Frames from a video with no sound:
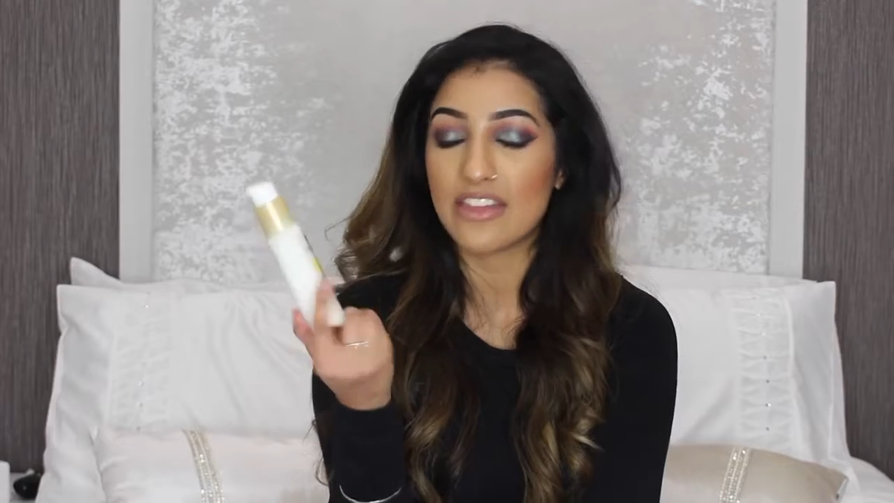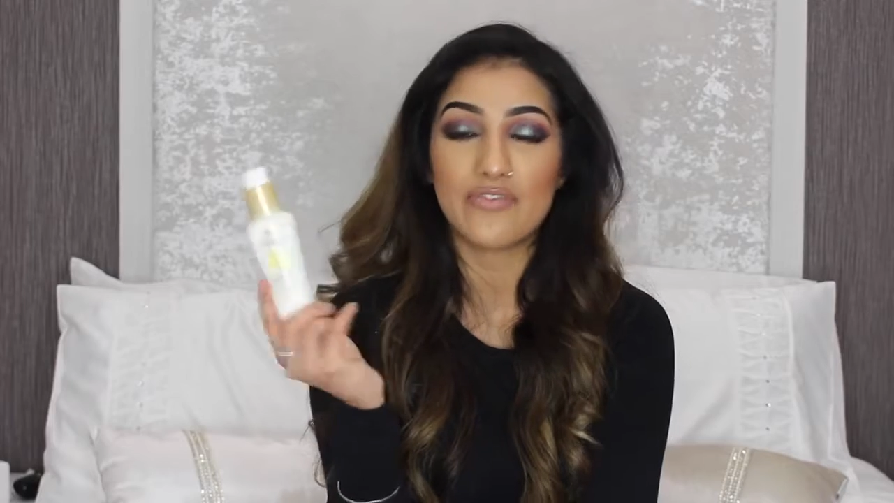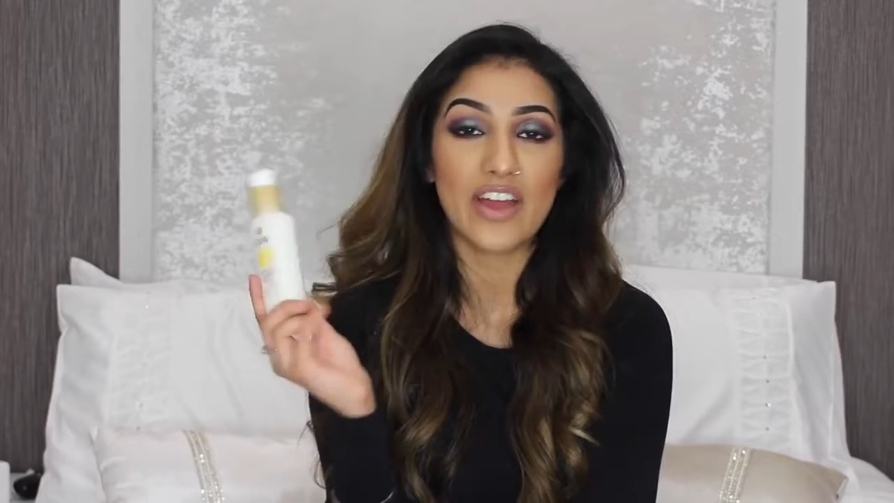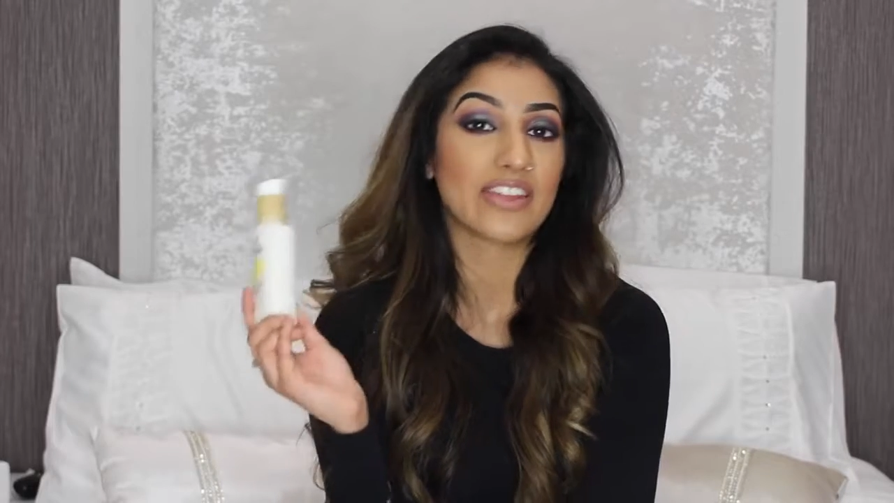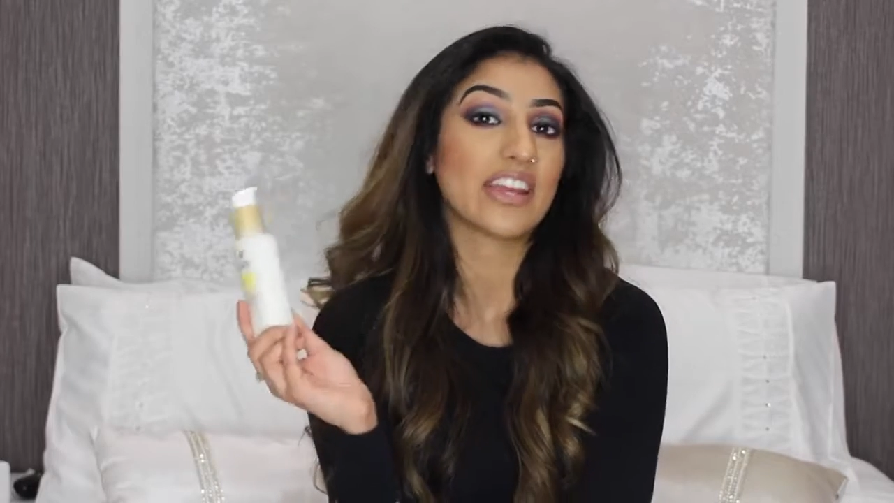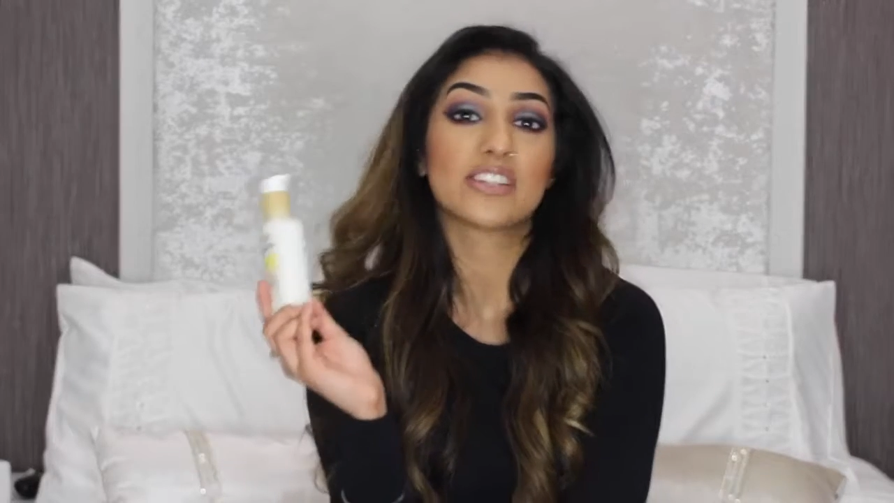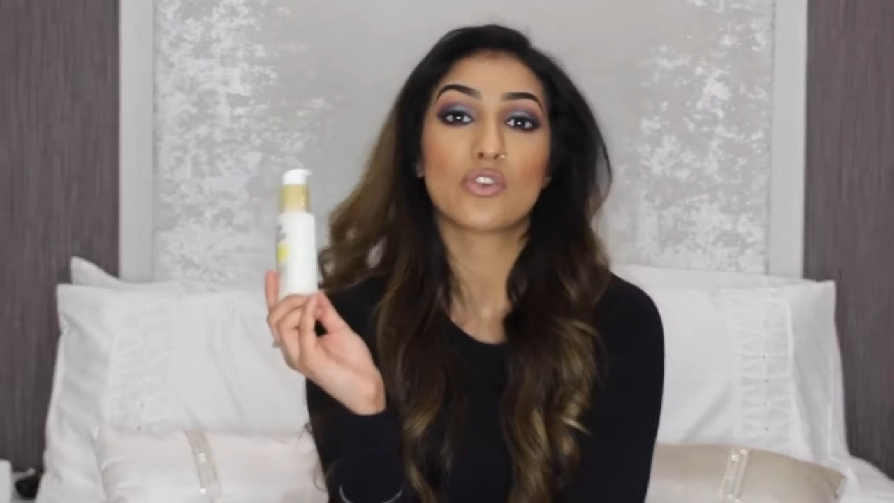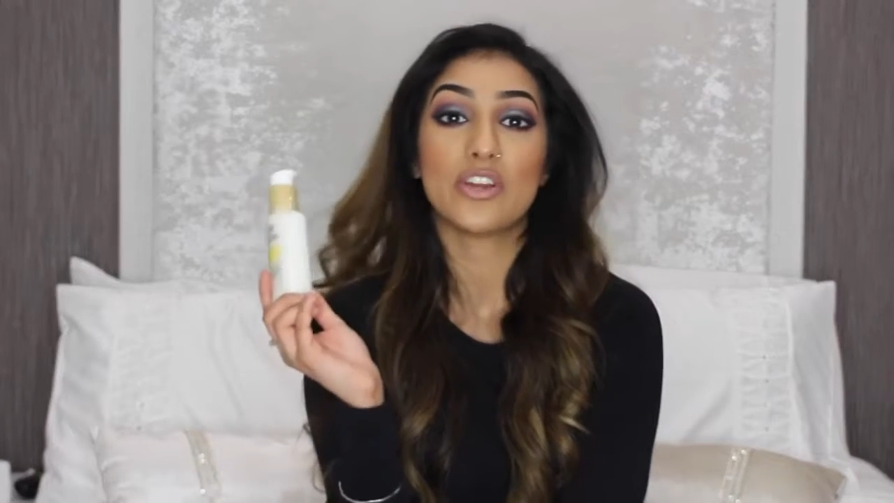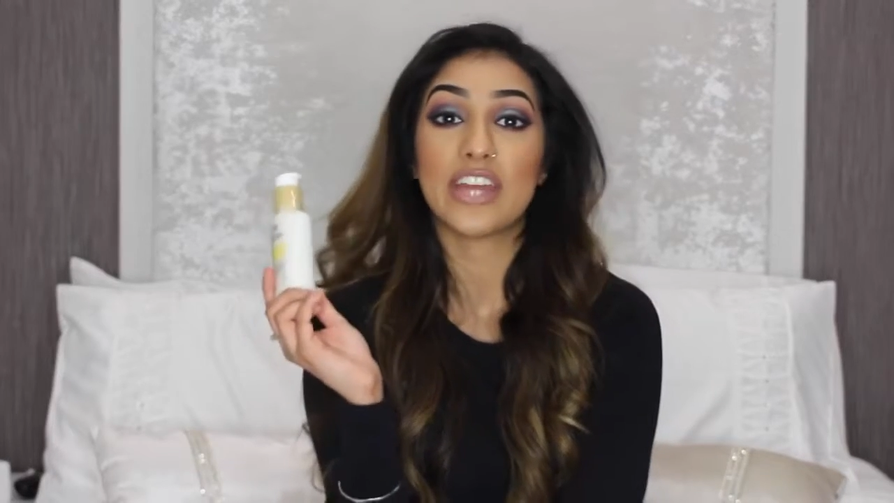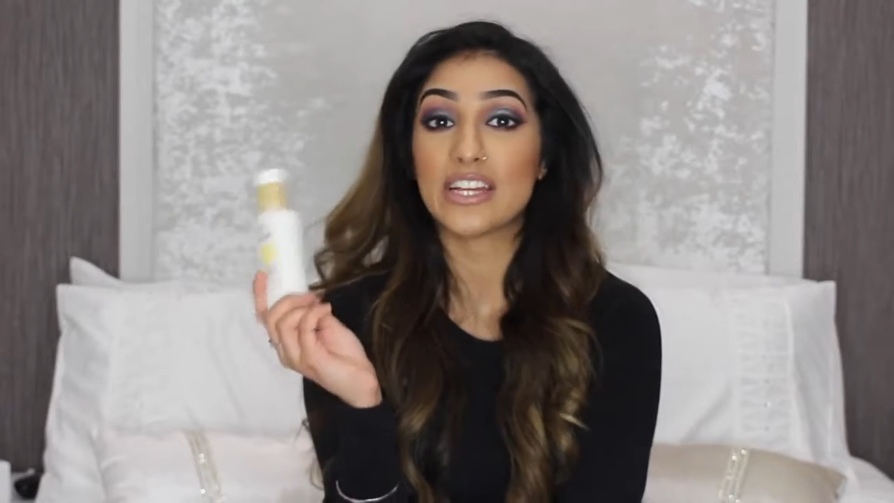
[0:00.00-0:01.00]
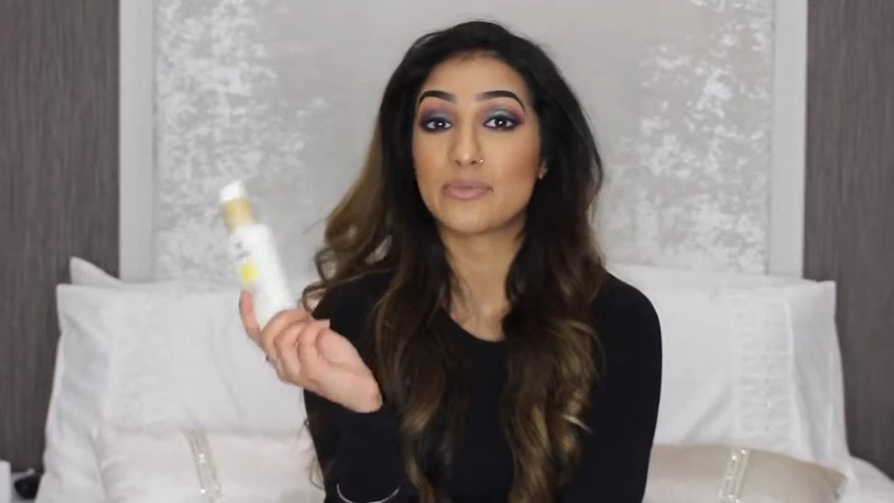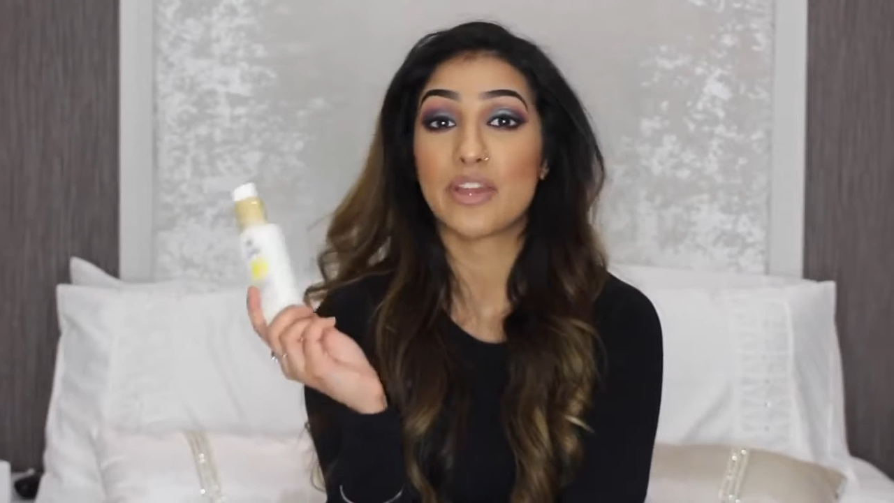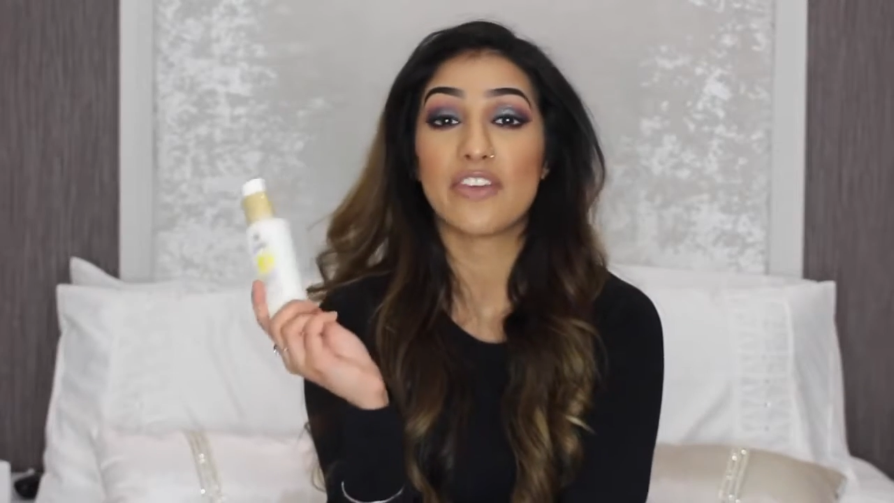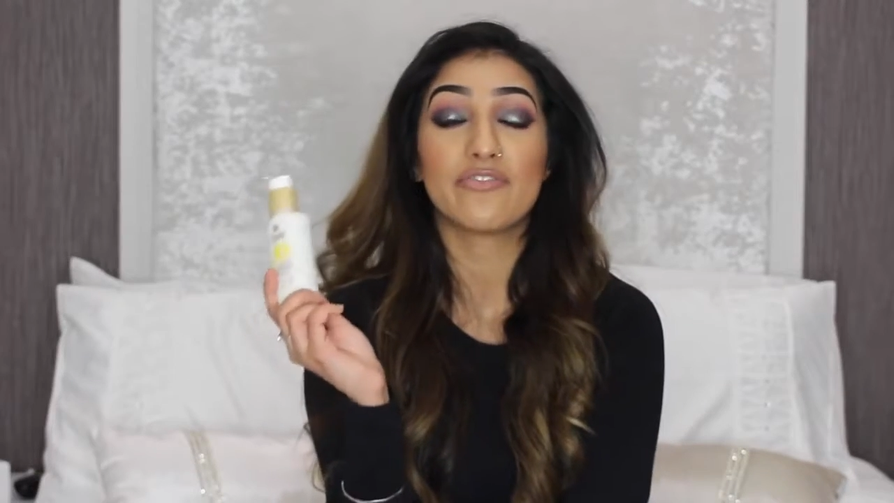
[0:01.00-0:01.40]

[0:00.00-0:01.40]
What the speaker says: and the fact that it's got an SPF